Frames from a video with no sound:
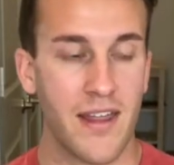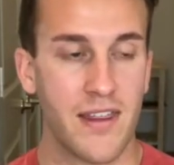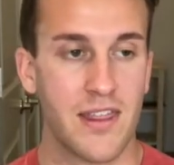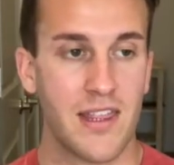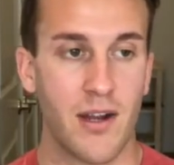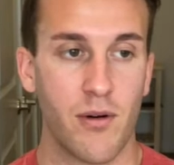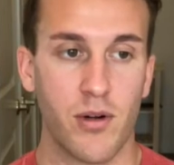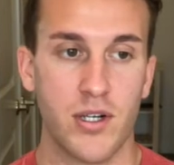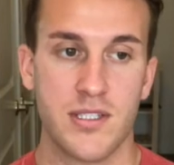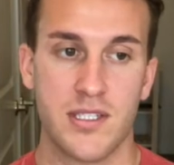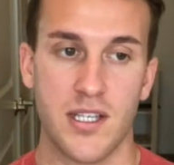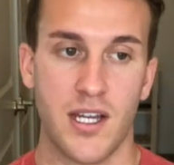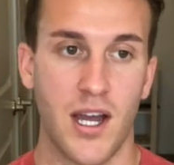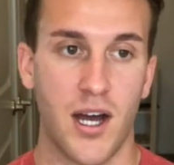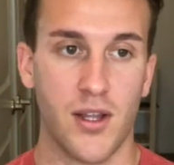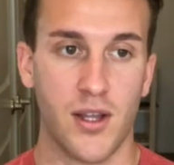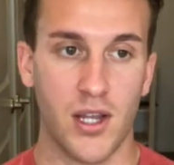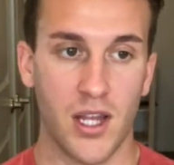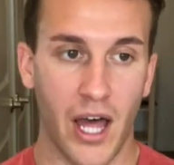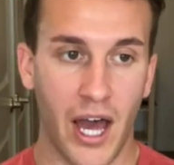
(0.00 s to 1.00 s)
There was a
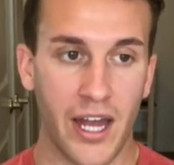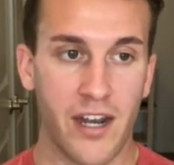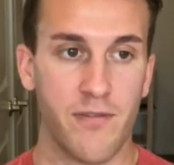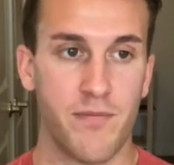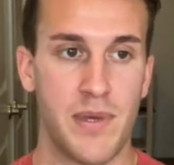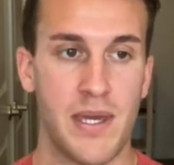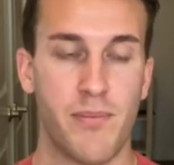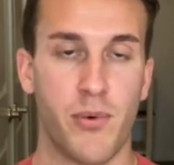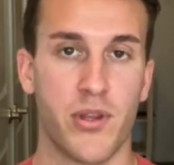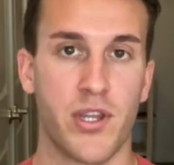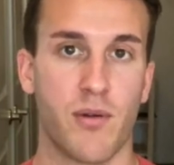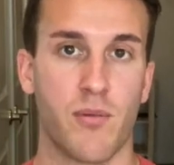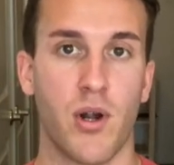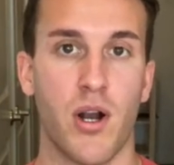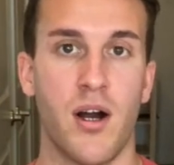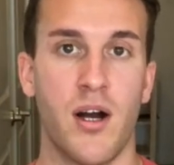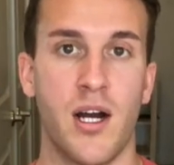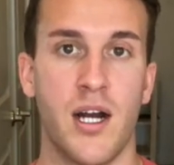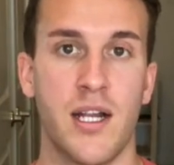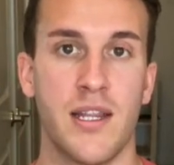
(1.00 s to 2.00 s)
lot of people that were
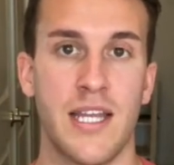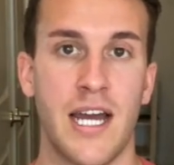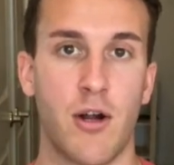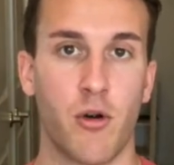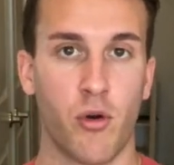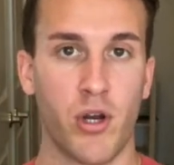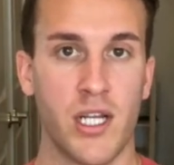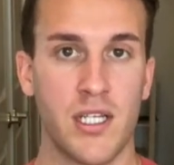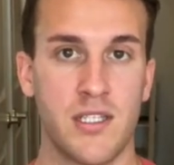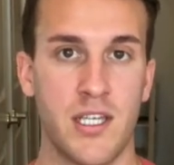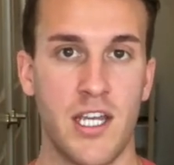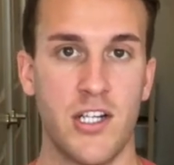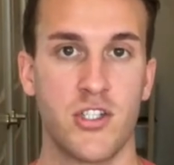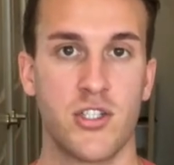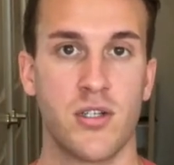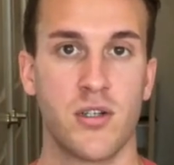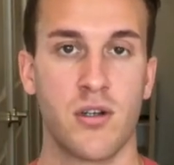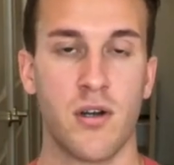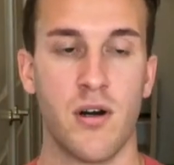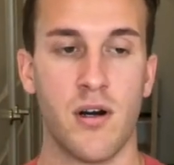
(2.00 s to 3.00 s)
on that
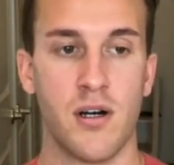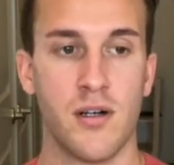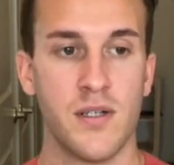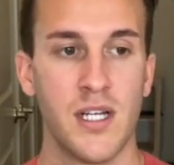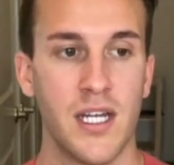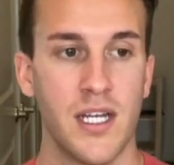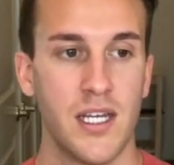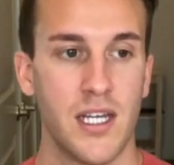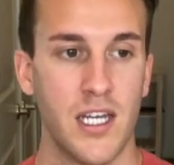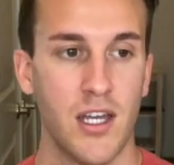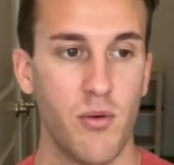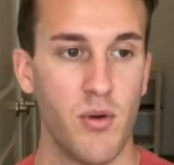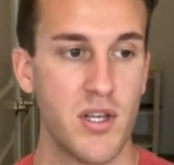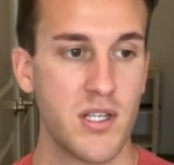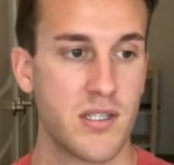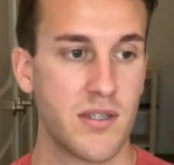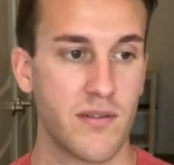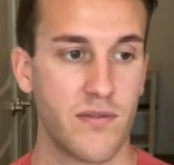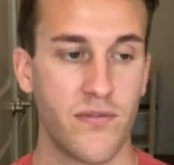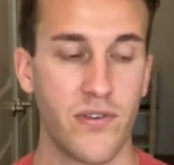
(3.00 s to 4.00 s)
orientation call. It
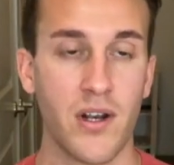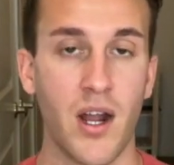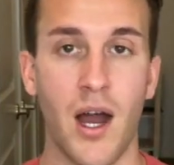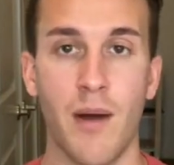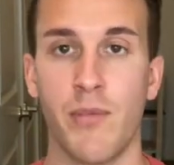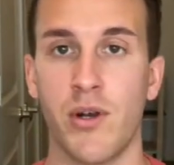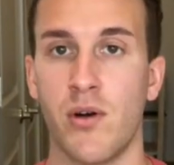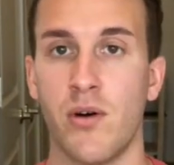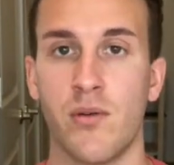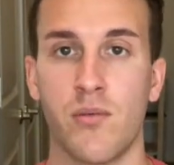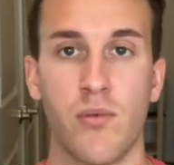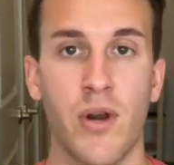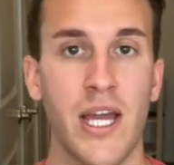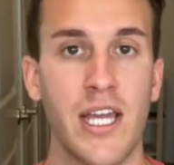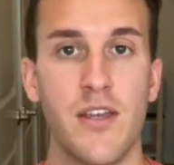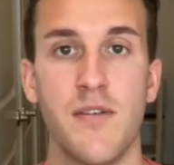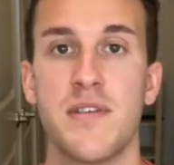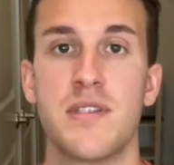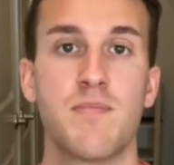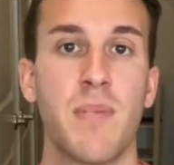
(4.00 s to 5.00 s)
was phenomenal, right?
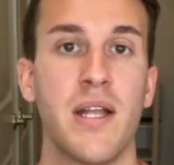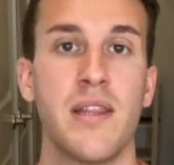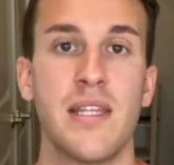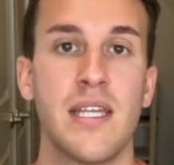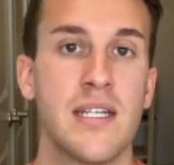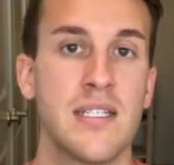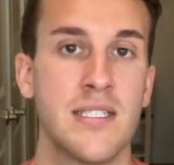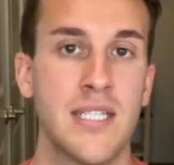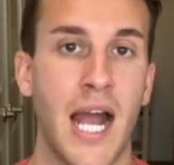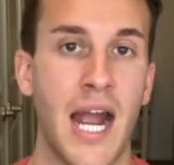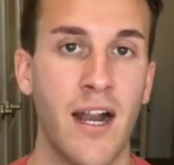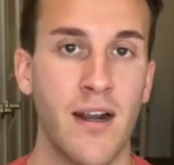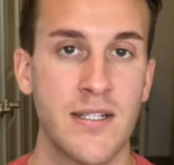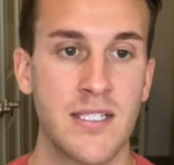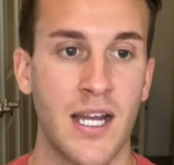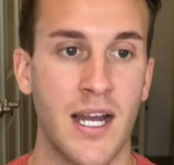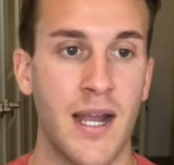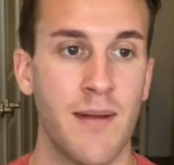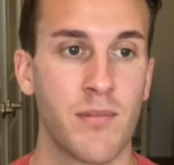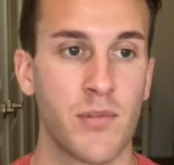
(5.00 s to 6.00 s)
You spend the entire
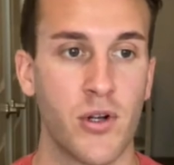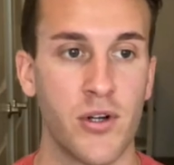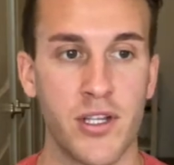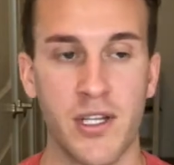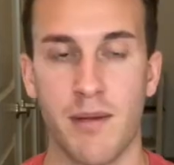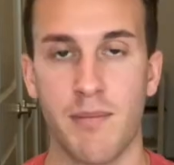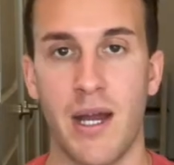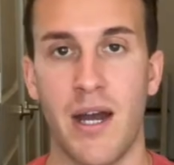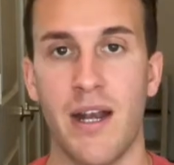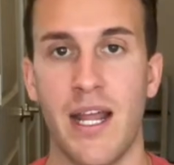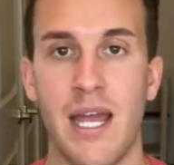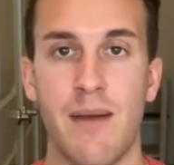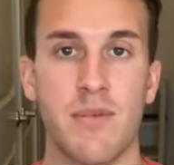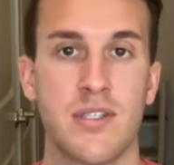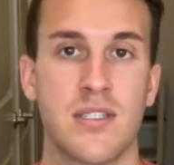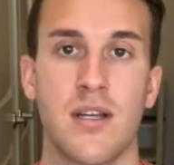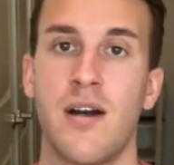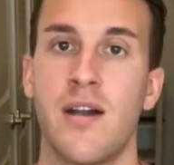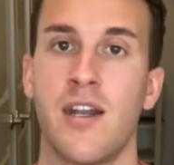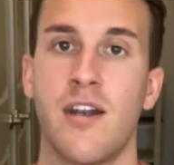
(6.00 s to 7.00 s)
time learning about
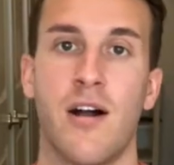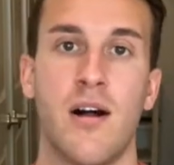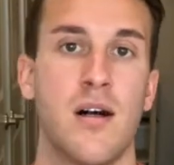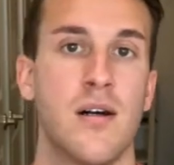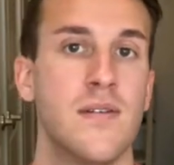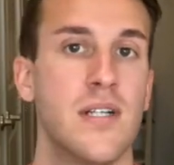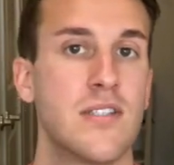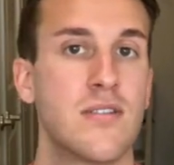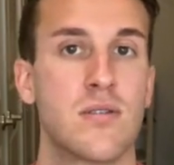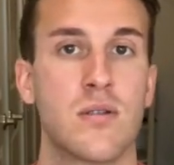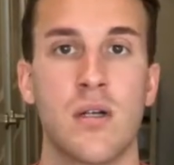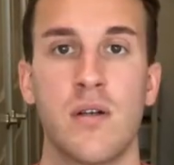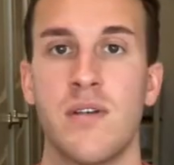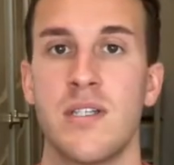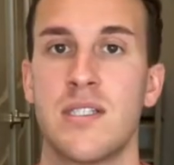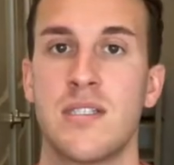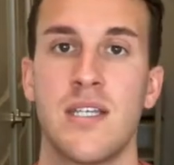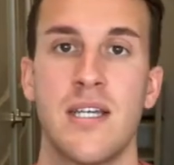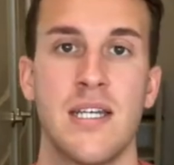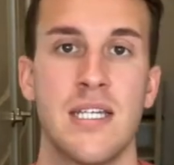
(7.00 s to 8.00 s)
Amazon and all of its
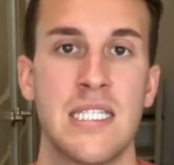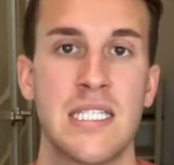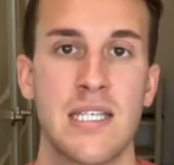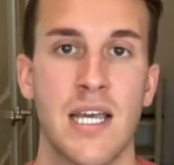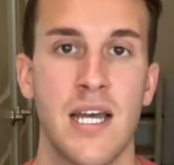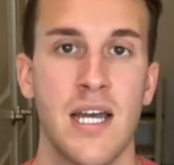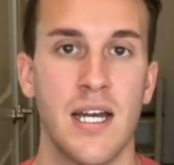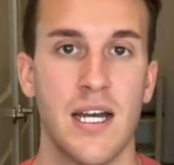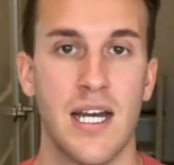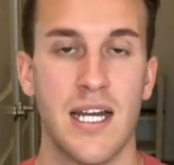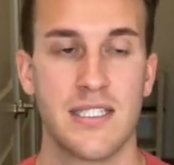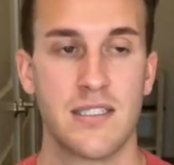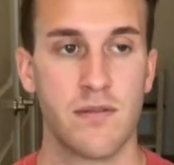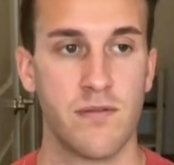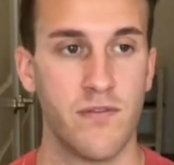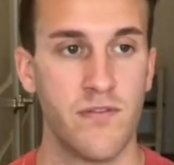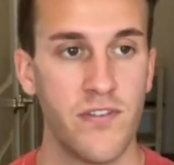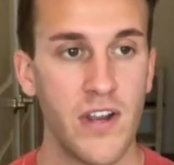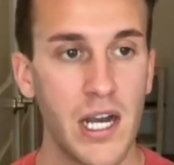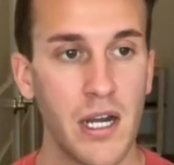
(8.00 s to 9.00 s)
services. It's
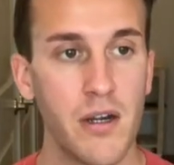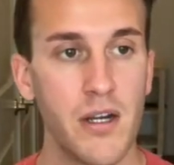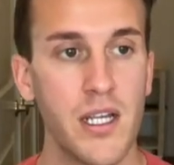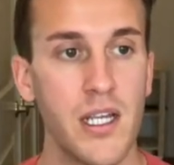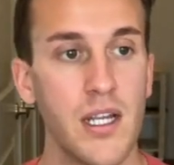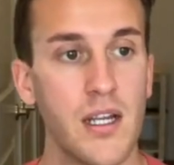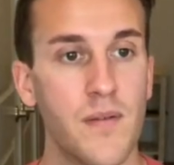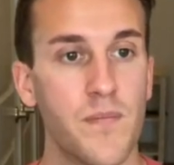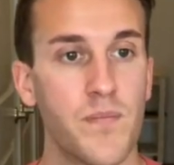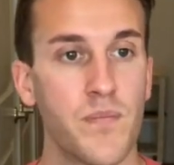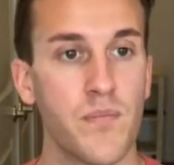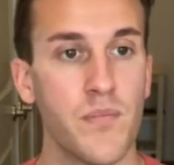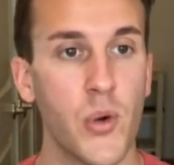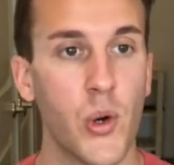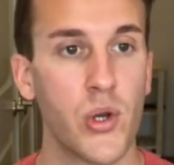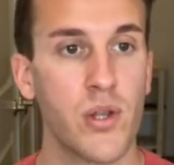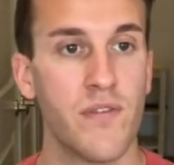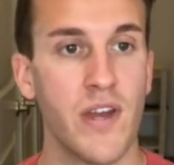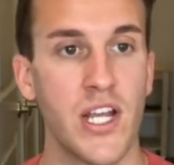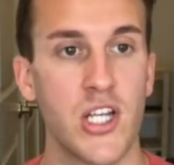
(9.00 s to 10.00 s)
very
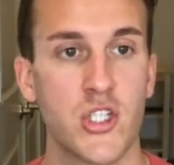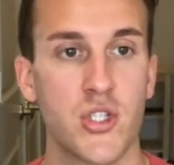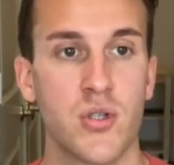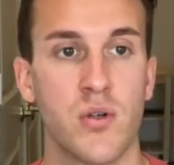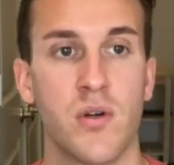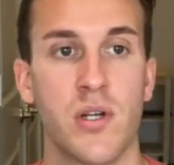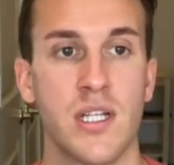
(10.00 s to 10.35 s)
motivational and